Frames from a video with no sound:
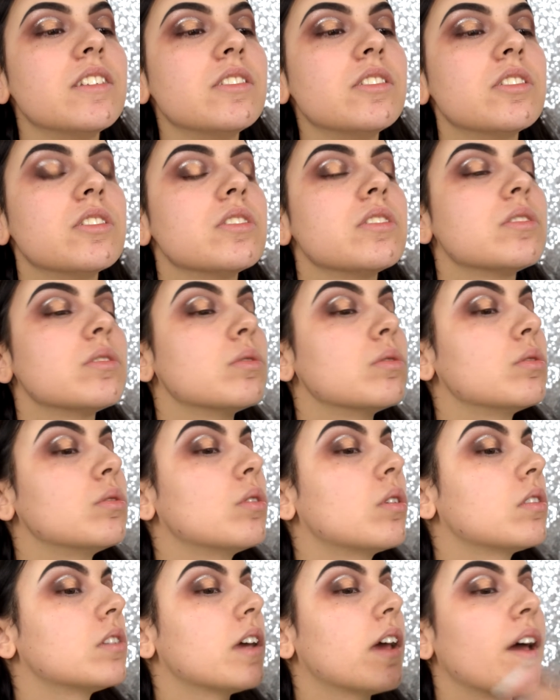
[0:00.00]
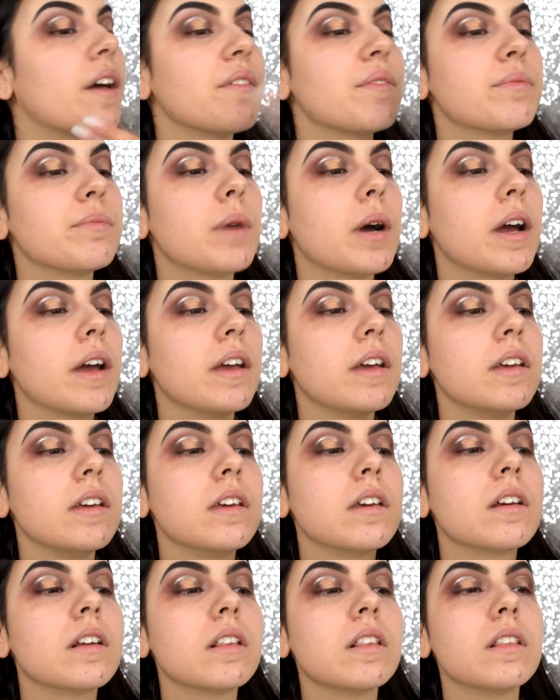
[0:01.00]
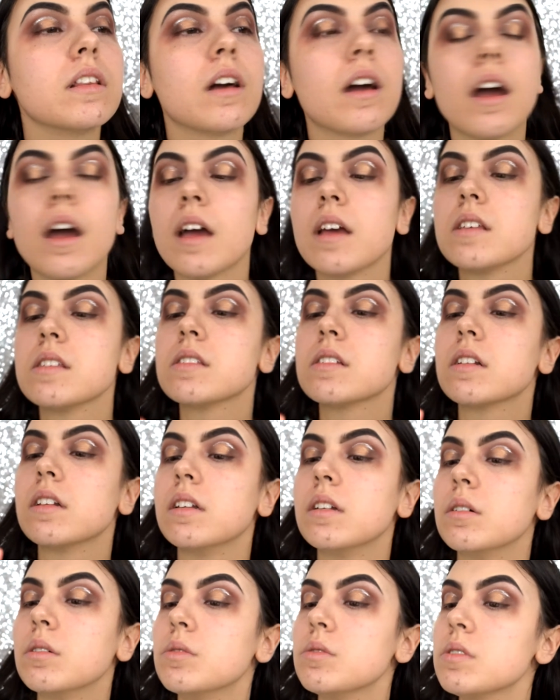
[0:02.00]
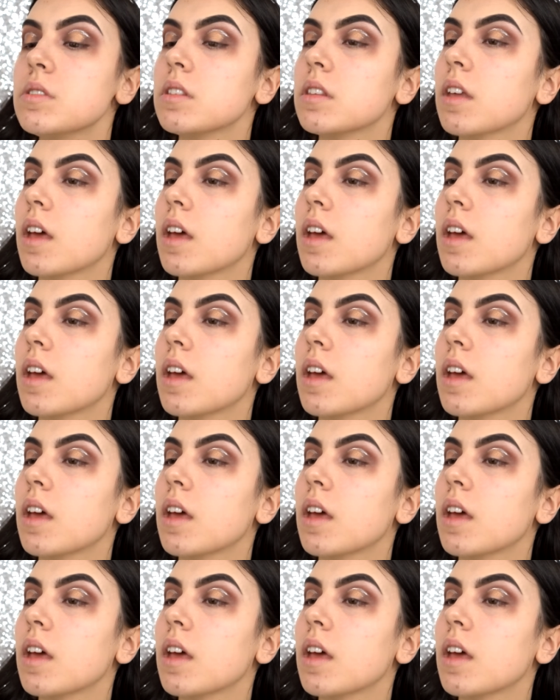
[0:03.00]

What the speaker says: just to not have my eyes closed.